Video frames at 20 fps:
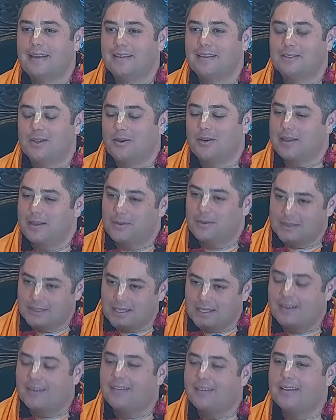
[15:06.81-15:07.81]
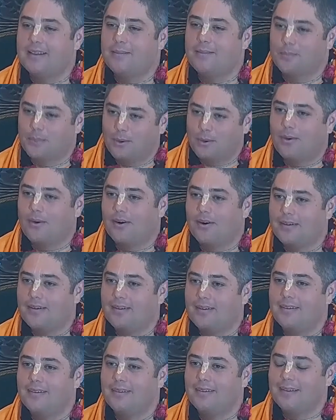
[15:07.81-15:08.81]
So he was literally
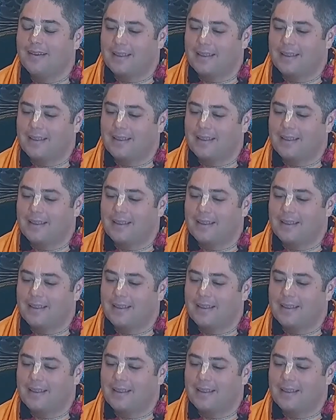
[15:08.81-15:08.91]
born